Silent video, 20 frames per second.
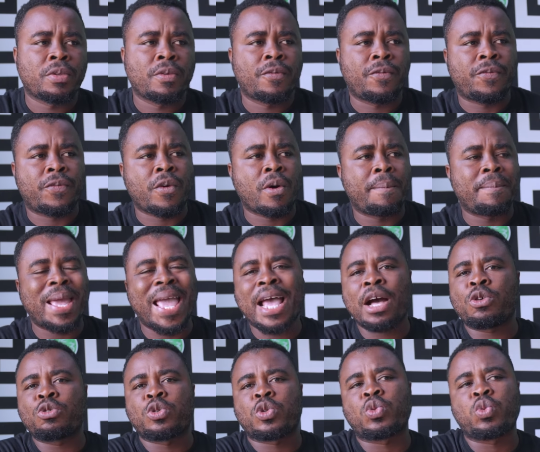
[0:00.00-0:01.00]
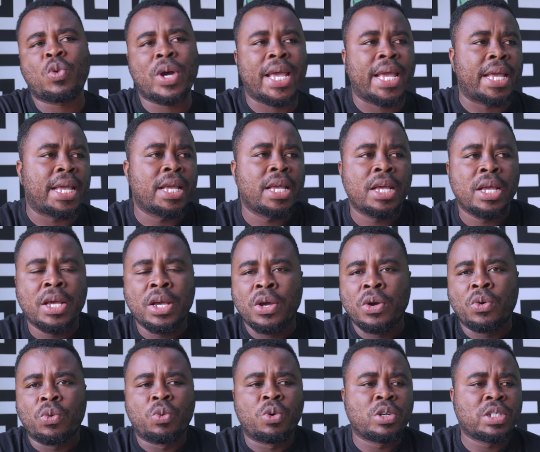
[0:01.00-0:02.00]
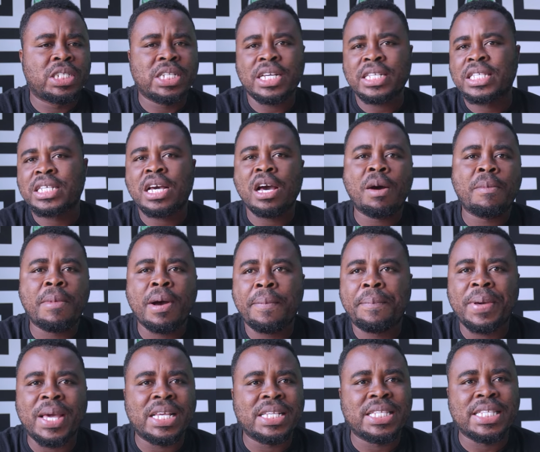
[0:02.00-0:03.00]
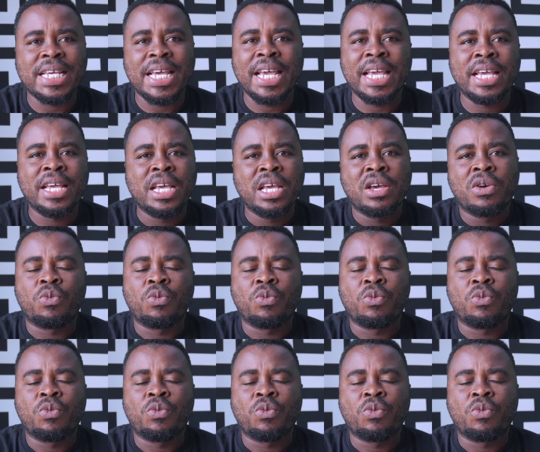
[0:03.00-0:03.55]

from elsewhere will just come up and say,